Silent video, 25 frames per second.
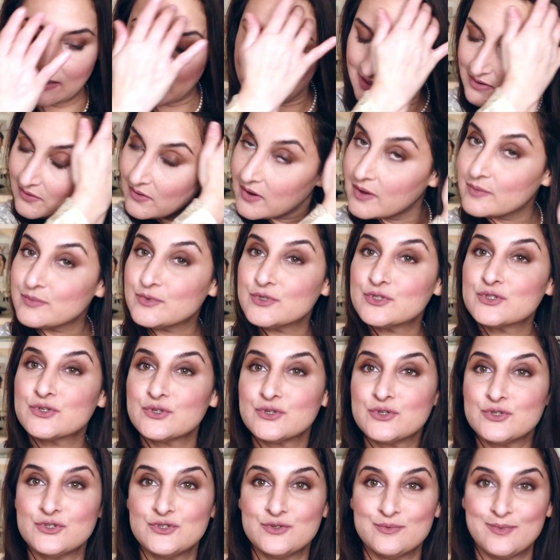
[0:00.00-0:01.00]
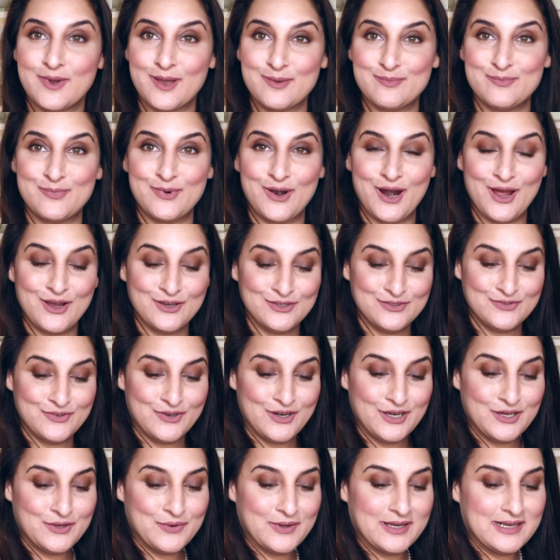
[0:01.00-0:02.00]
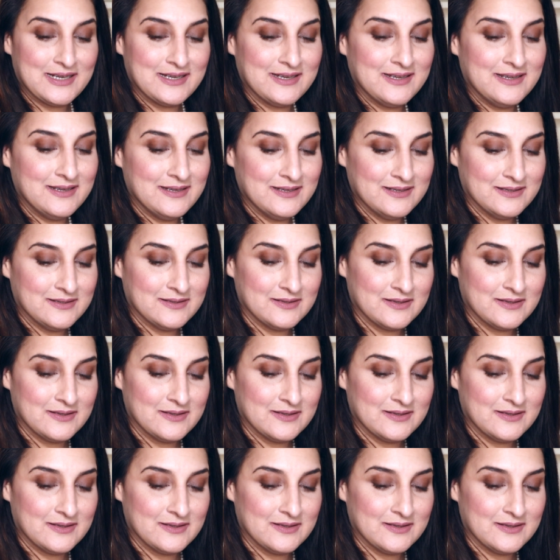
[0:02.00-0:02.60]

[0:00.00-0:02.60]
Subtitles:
now I'm just going to do my brows very quickly.